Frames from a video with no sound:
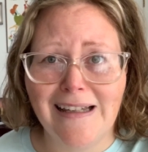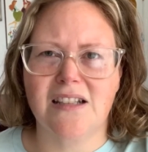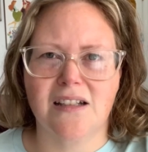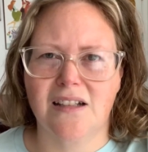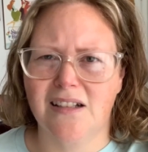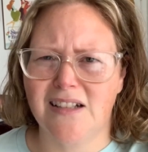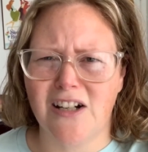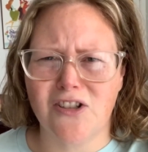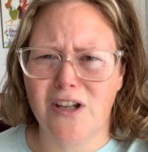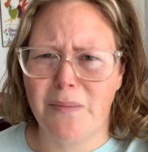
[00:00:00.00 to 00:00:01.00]
It's a, it's
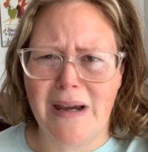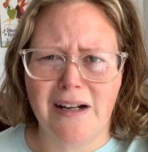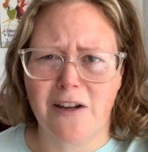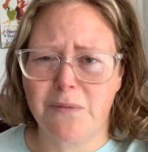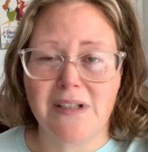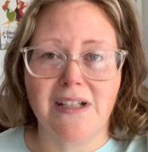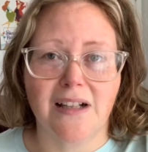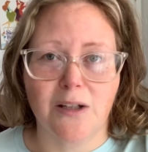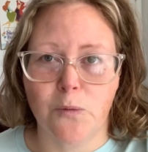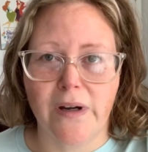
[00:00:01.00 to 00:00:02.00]
actually a pain I've been
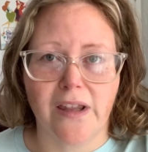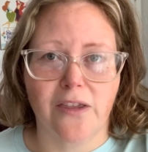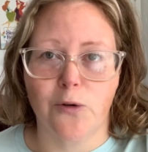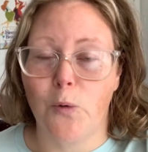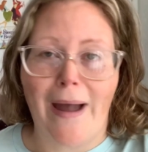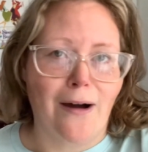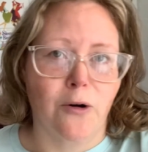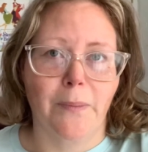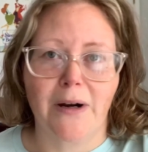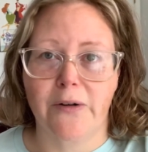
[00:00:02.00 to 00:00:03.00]
dealing with
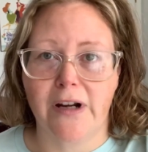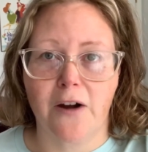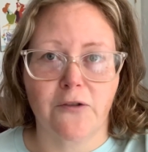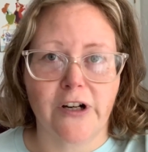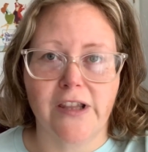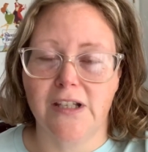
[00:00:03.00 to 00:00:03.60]
throughout my recovery